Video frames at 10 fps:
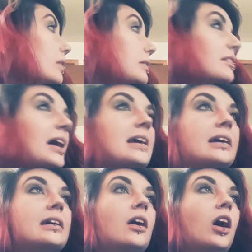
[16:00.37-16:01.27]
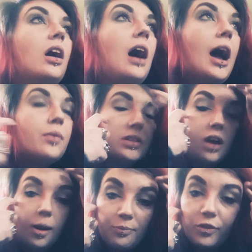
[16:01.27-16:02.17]
I was
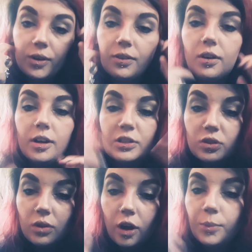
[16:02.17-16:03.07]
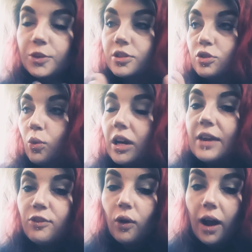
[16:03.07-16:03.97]
up for a almost
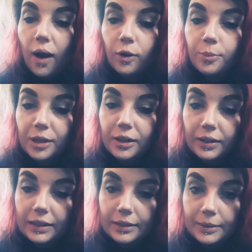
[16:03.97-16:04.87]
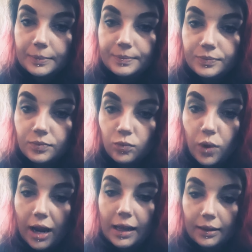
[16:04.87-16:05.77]
24-hour period
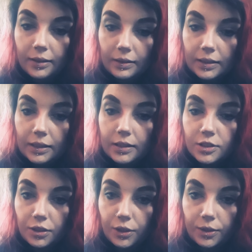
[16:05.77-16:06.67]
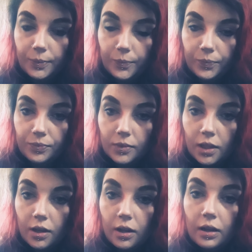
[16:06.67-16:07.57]
writing to her.
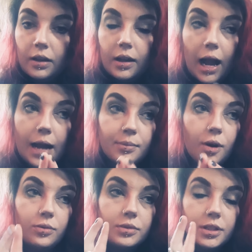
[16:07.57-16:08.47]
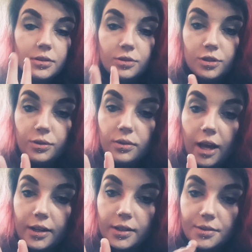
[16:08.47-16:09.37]
I wrote 2
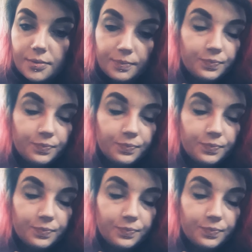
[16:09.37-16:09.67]
letters,